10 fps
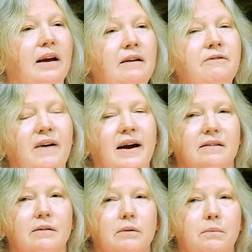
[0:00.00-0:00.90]
In
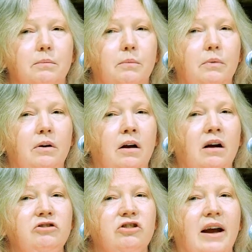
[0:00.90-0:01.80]
fact,
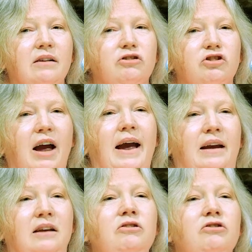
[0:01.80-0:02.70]
large-scale
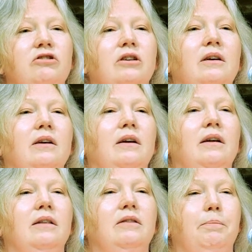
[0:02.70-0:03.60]
change
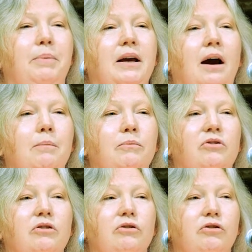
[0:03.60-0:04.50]
that
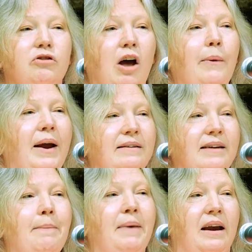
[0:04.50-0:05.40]
becomes so
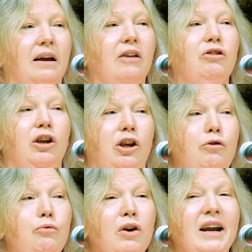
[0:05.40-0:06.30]
endemic that
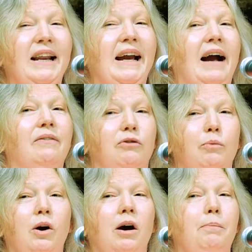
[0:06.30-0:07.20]
you really have
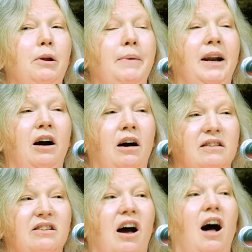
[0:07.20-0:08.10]
to work blooming
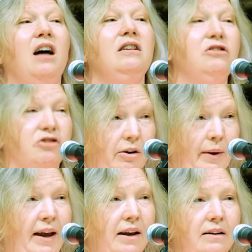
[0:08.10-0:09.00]
hard to undo
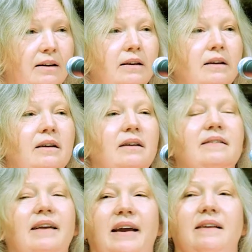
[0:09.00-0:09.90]
it
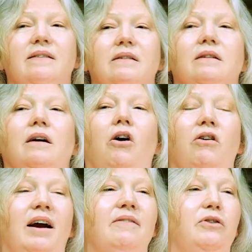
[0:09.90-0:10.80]
takes
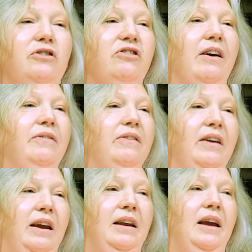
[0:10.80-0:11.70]
on average
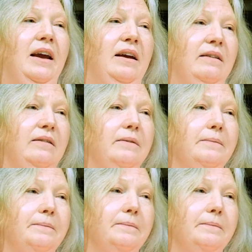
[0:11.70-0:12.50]
17 years.